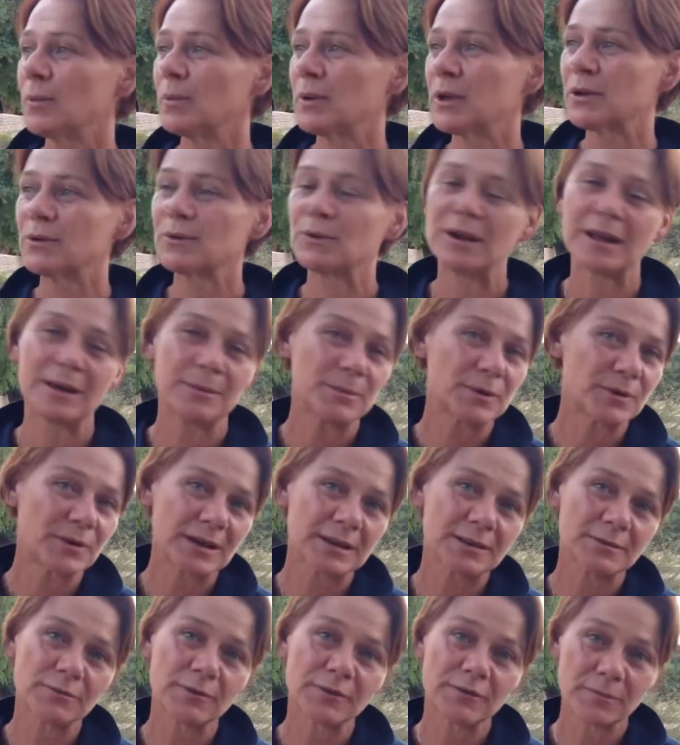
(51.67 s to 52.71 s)
We
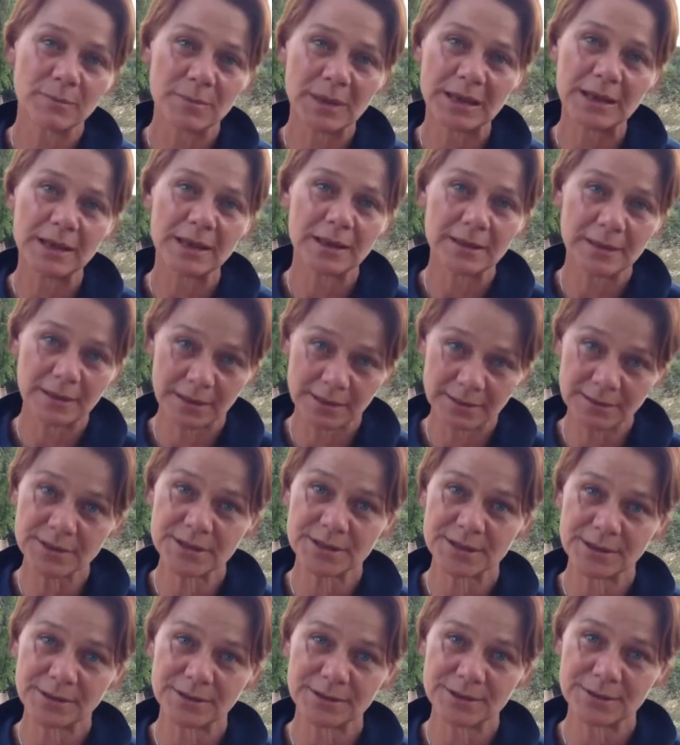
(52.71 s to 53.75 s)
collaborate with many
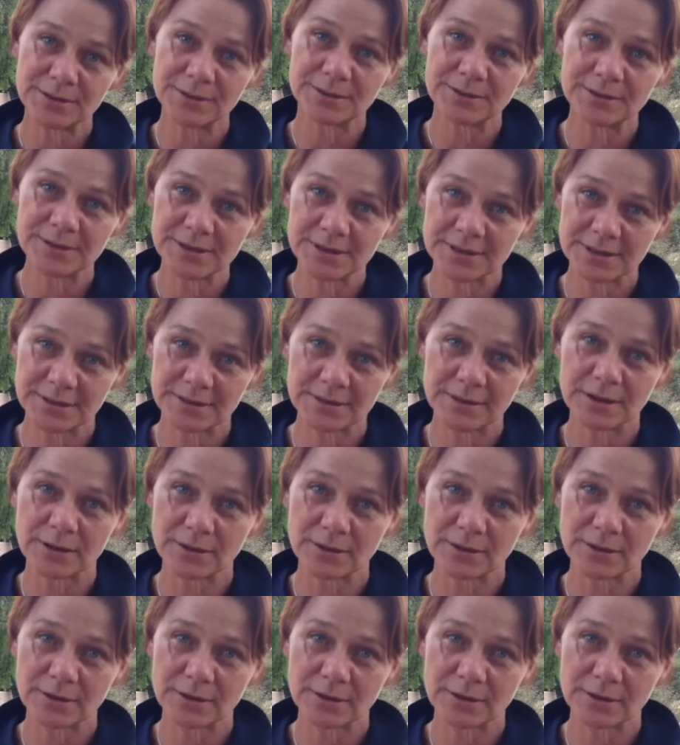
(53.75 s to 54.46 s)
institutes